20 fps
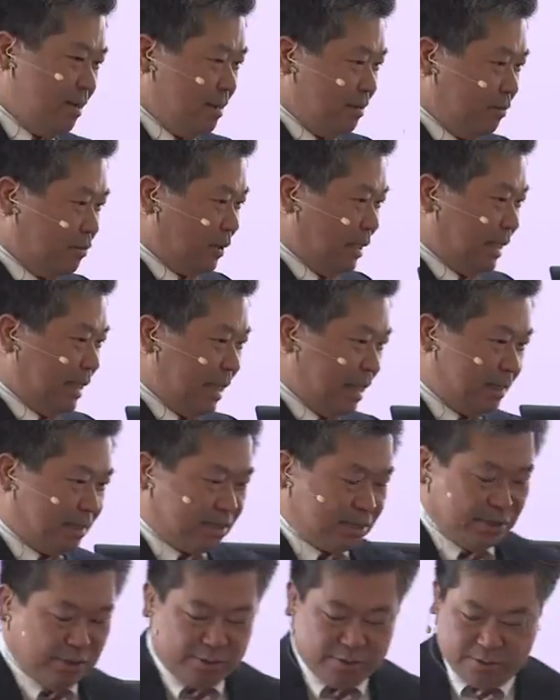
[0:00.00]
we get
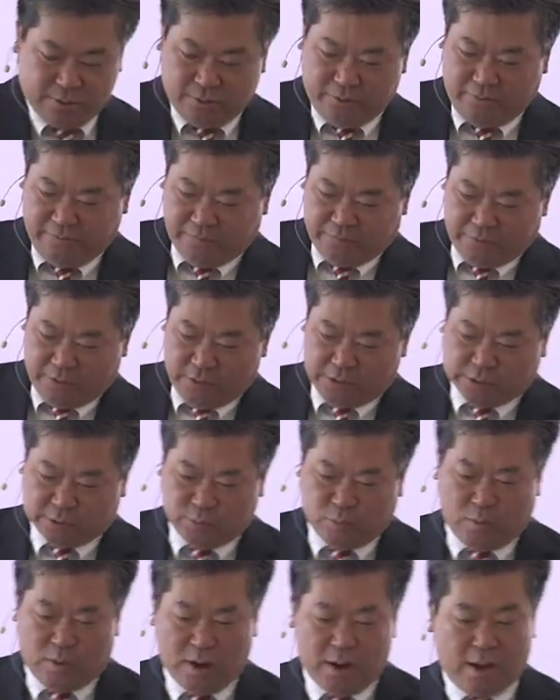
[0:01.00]
to verse
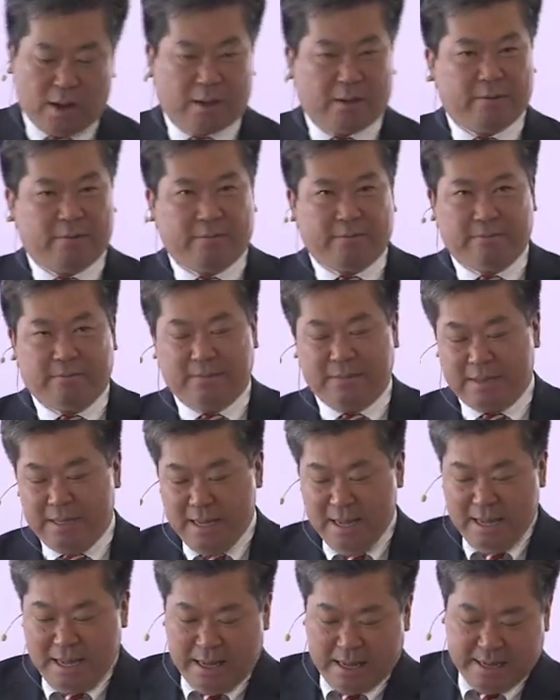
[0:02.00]
1.
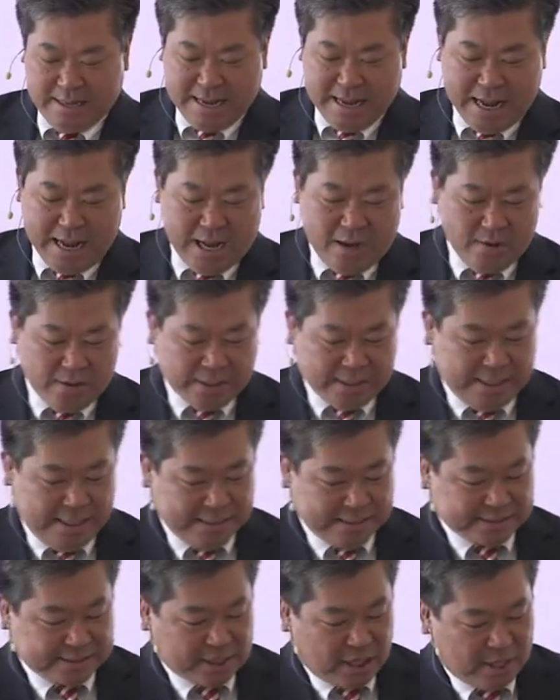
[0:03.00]
And now King
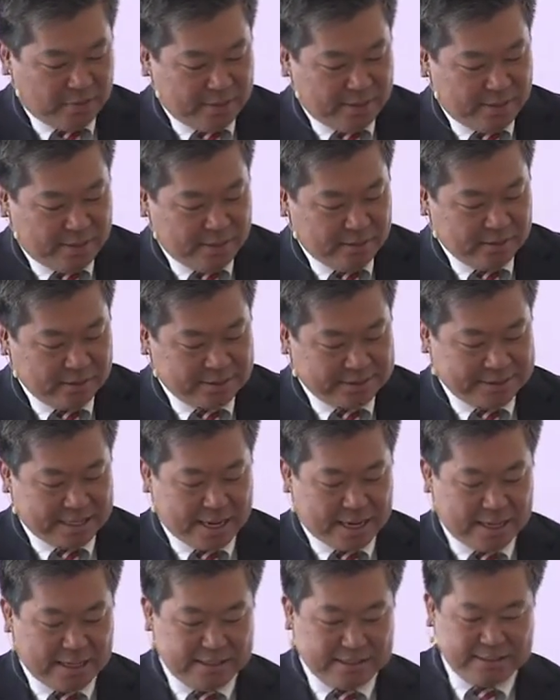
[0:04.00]
Solomon
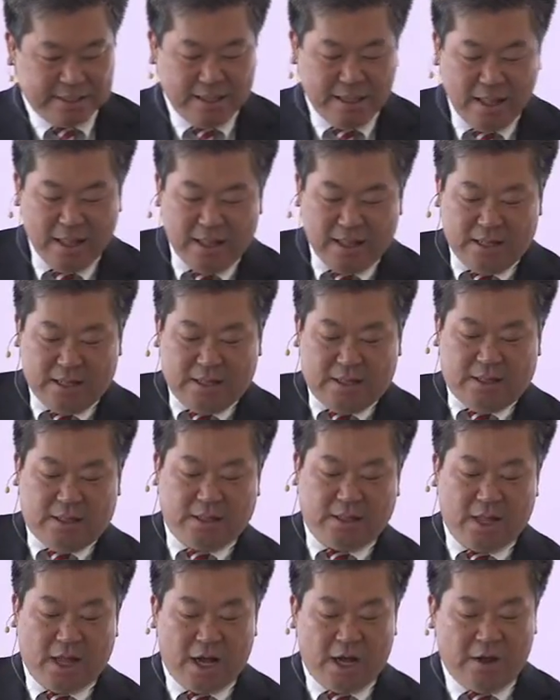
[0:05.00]
says,
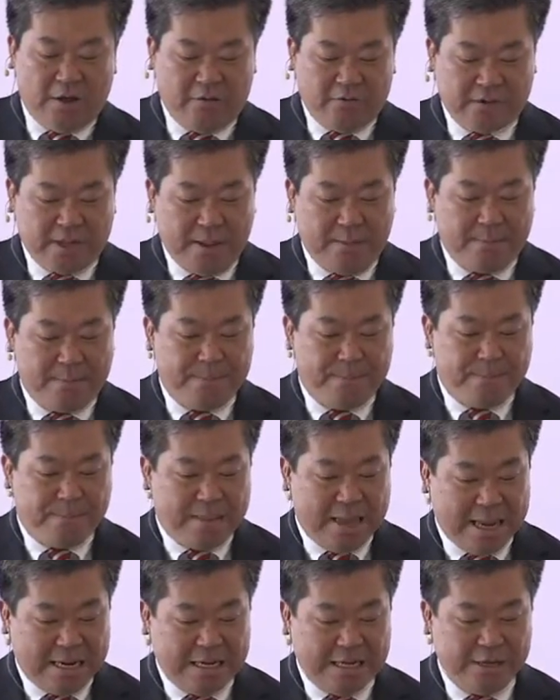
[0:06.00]
loved
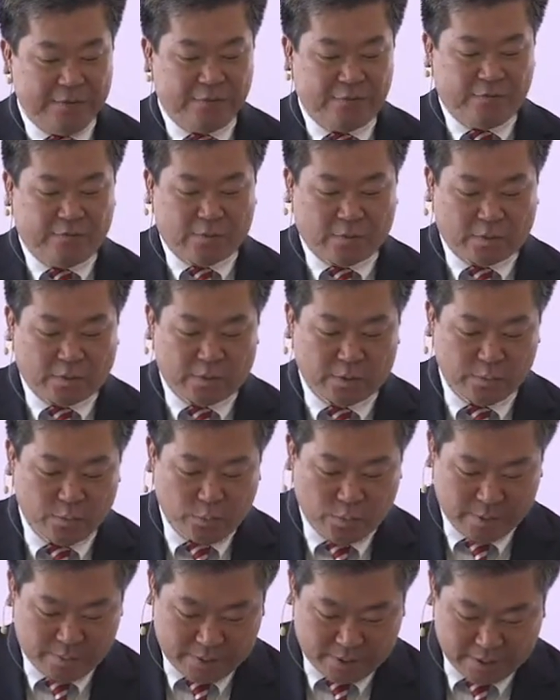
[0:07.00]
many foreign
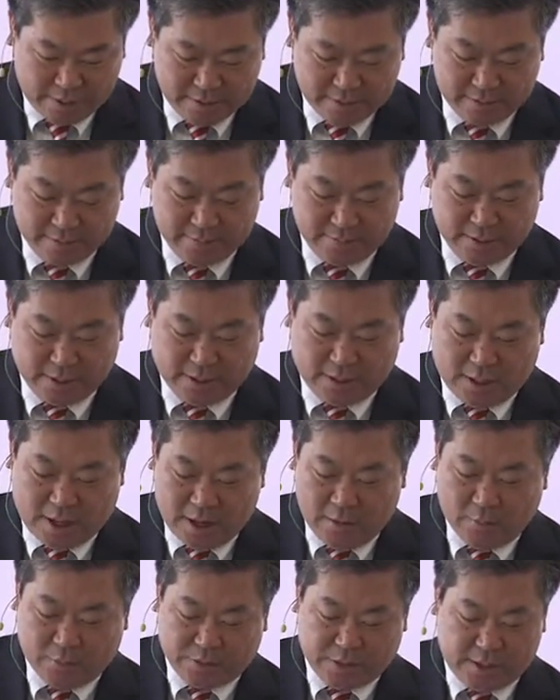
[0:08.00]
women,
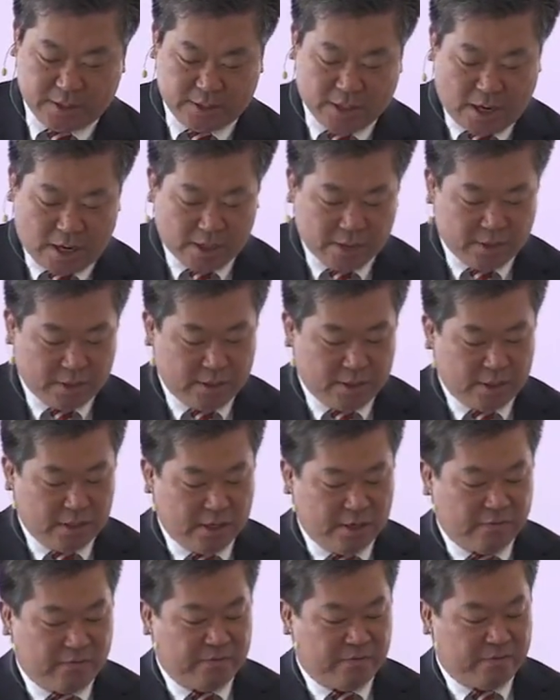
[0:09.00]
along with the daughter
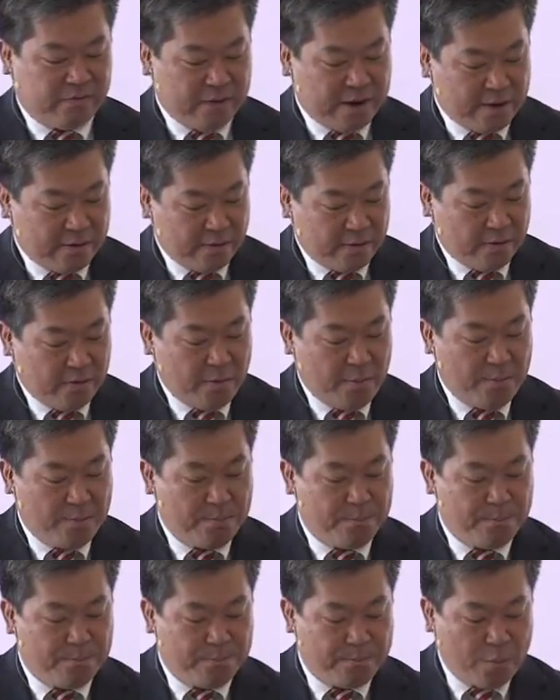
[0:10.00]
of Pharaoh,
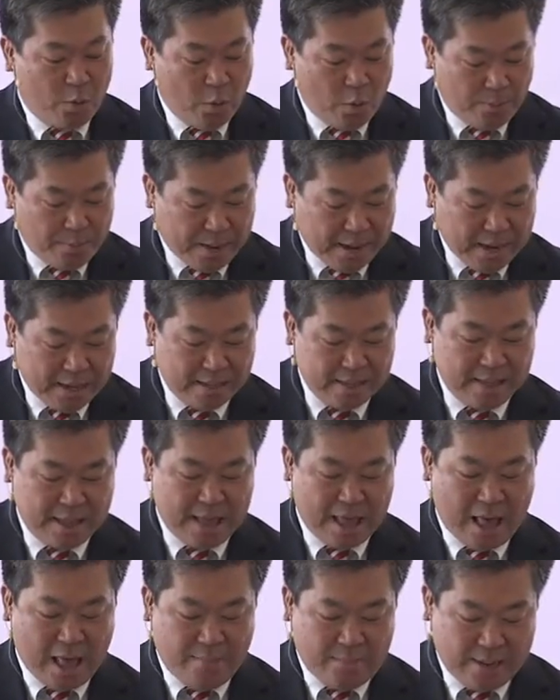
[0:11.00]
Moabite,
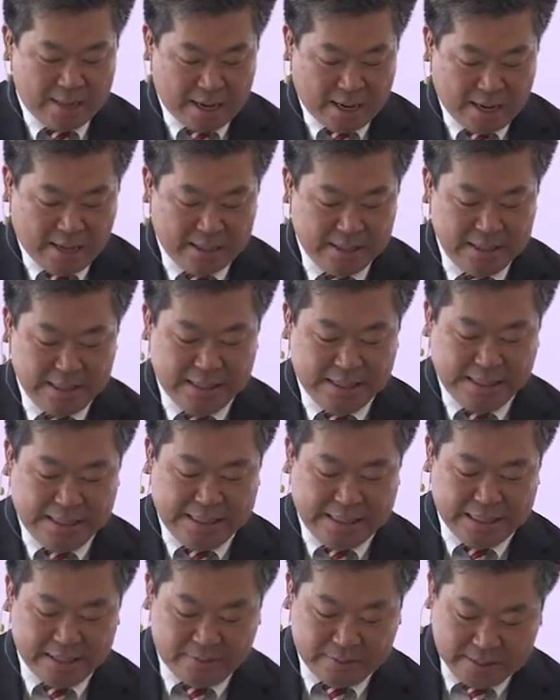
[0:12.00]
Ammonite,
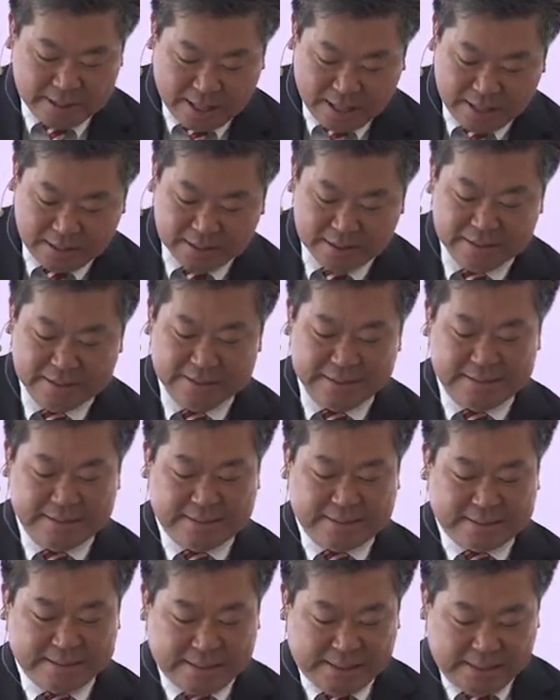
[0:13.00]
Edomite,
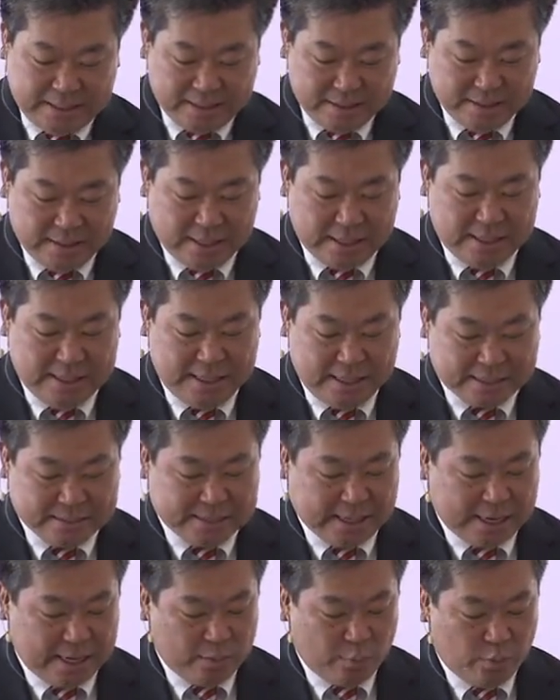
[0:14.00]
Sidon, and
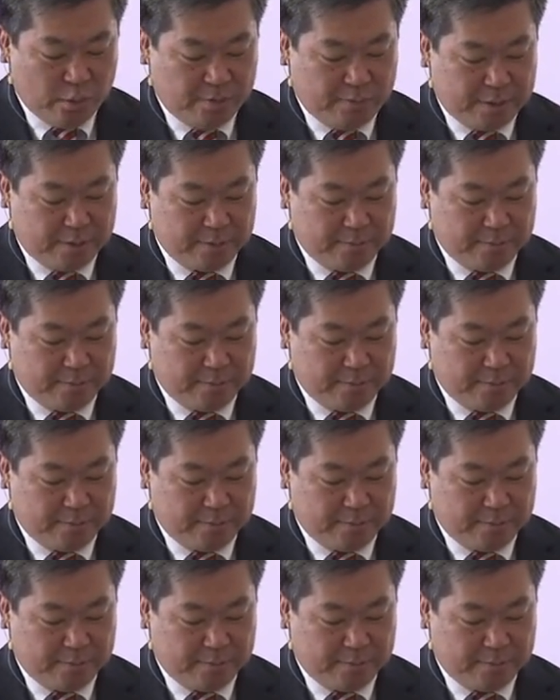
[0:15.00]
Hittite women.